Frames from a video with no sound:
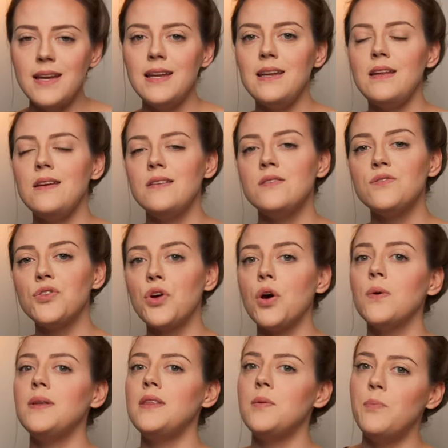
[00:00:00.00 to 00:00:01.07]
and it needs to
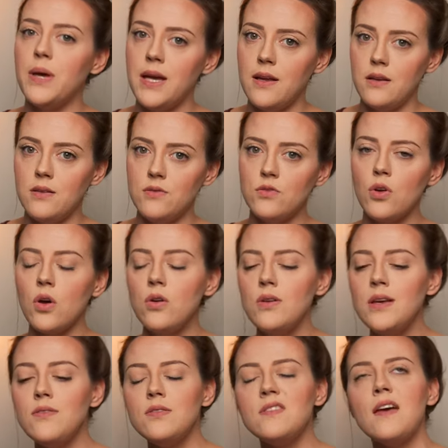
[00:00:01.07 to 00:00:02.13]
go in the bin. Don't
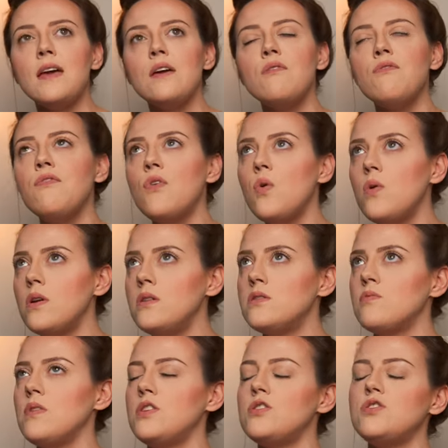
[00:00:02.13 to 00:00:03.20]
even take it forward
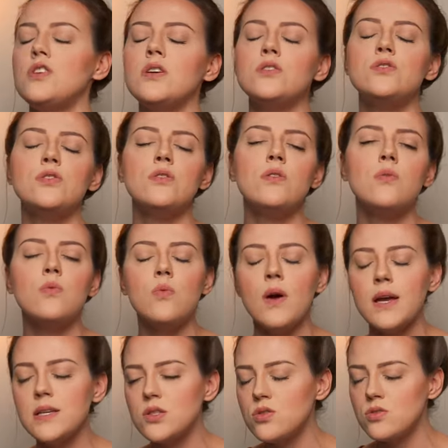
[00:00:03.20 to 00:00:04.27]
into retouching. Do not
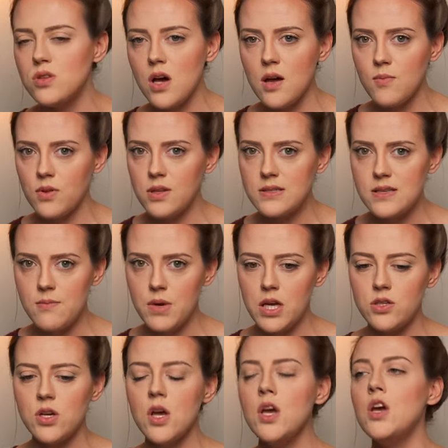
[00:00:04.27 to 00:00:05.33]
waste your time on this
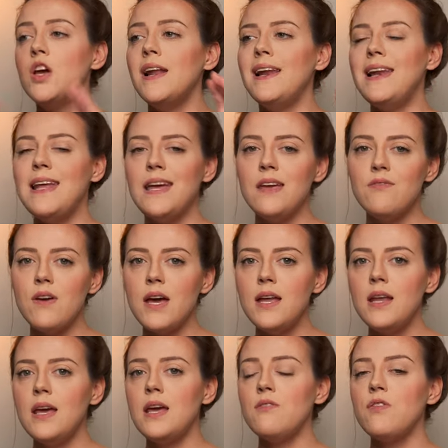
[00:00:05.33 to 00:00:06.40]
image. Leave
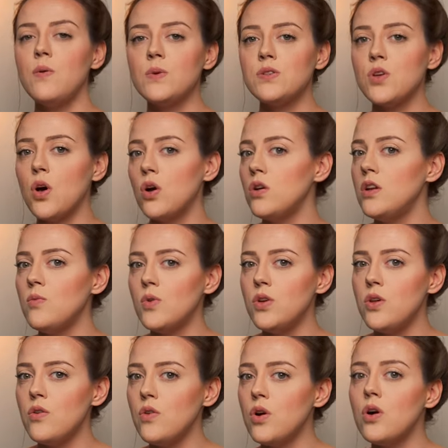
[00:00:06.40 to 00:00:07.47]
it. If it was the only one
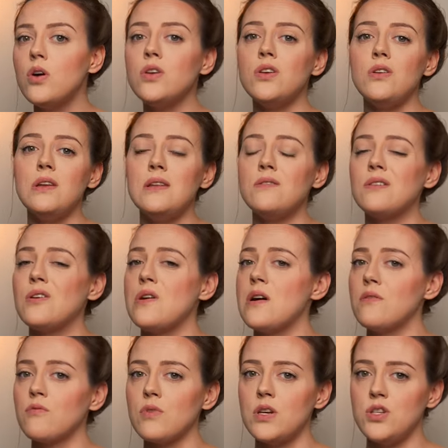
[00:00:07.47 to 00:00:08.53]
you got, you need to go out
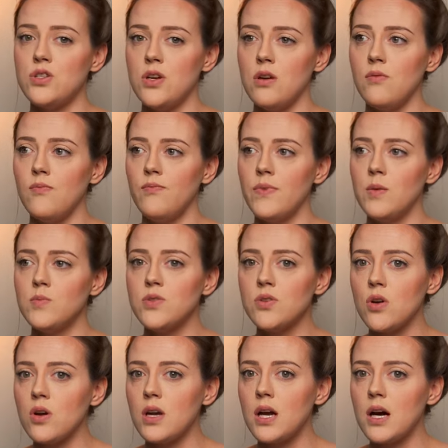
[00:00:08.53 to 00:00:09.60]
and reshoot. I'm
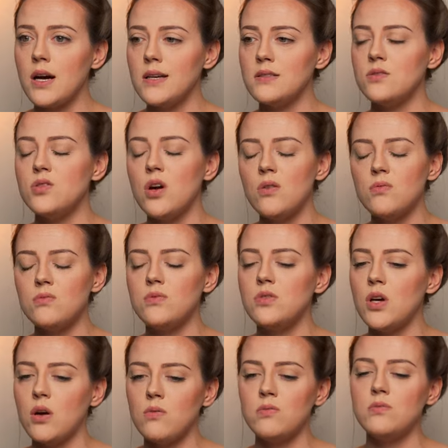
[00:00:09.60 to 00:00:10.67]
sorry guys, don't,
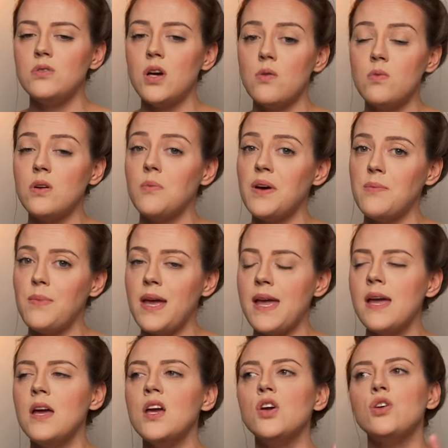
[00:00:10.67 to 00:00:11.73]
don't, don't come at me
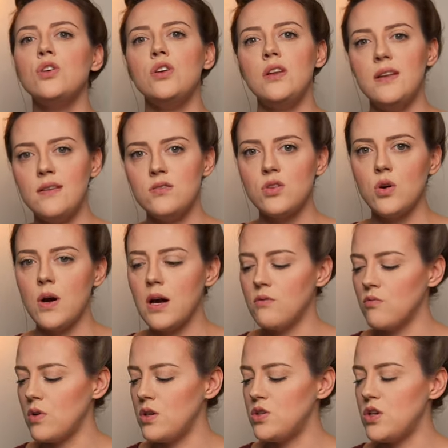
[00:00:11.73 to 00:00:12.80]
you need to go out
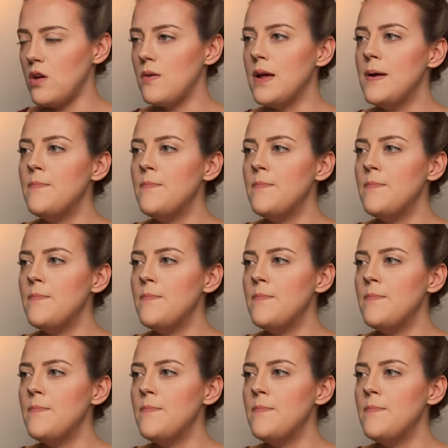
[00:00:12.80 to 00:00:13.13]
and reshoot